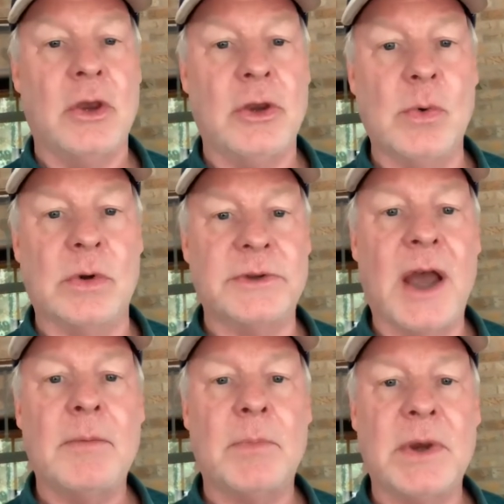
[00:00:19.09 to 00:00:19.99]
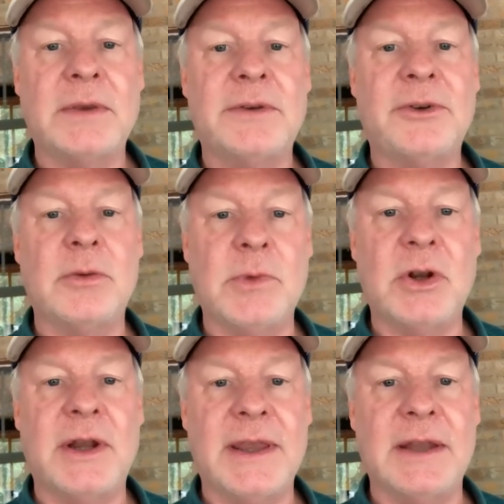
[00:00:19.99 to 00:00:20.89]
you will not bring this
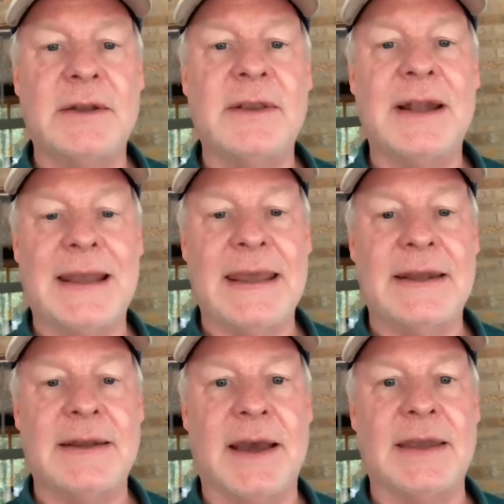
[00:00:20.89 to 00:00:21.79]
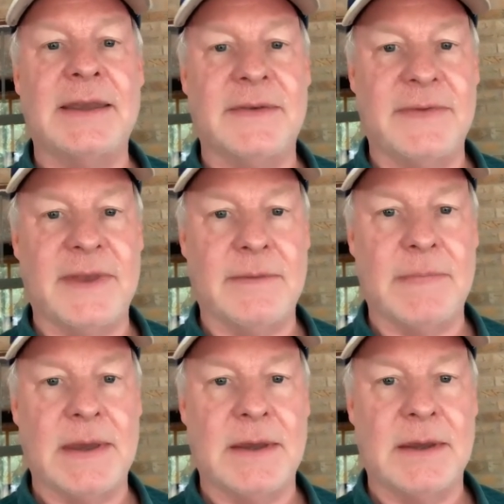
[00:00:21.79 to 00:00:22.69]
community into the land I give them."
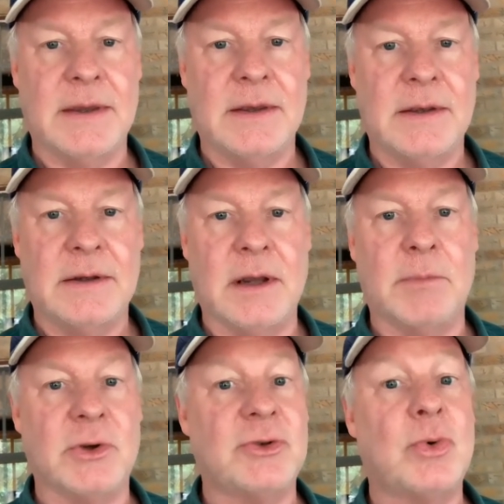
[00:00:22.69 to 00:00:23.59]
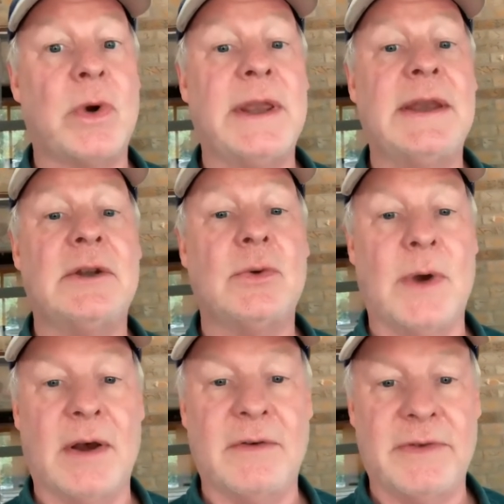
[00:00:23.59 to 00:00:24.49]
Numbers
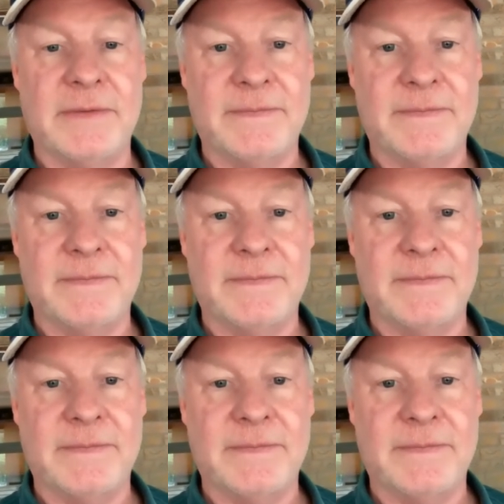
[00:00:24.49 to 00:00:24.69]
20:12.